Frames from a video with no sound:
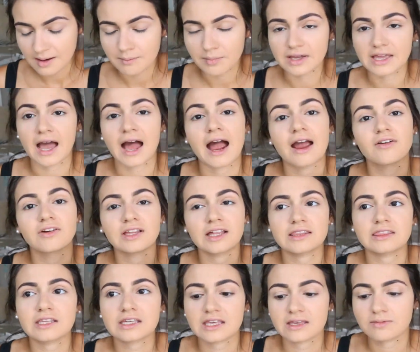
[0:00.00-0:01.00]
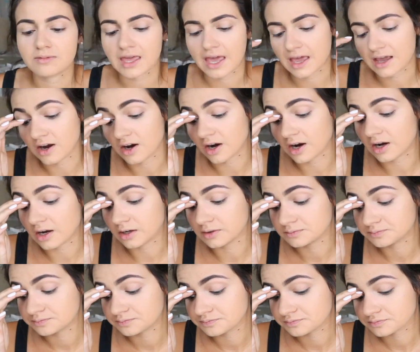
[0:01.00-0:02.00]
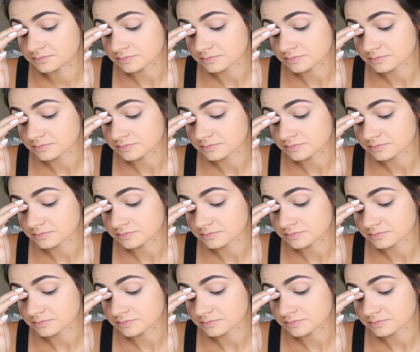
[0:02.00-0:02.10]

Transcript: But yeah, I really like the Kim K girl.